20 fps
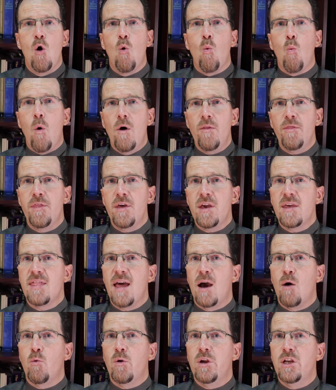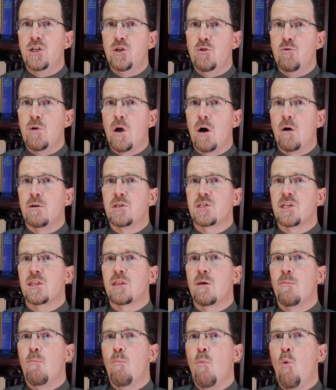One thing that we do know is that
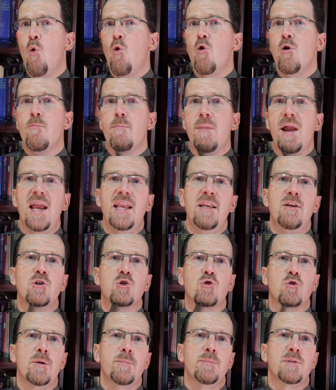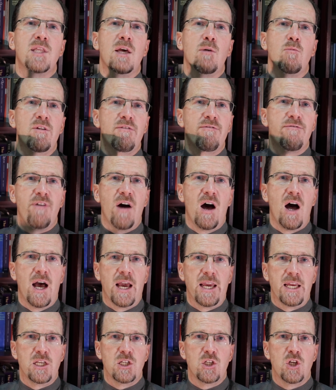the more manuscripts that we
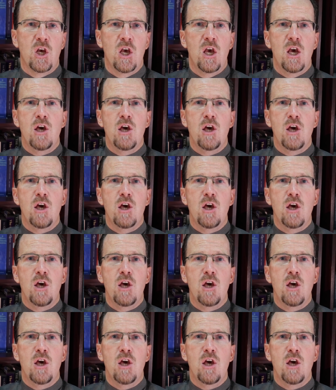find,